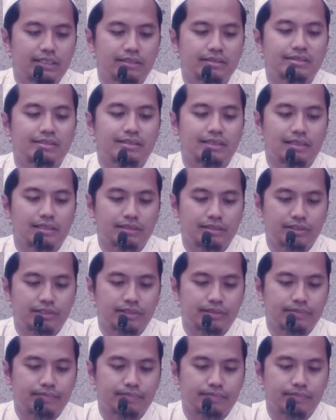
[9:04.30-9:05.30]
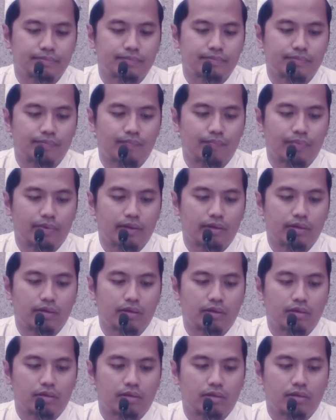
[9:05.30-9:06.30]
religion.
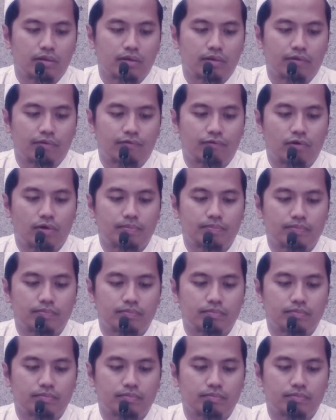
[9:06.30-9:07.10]
From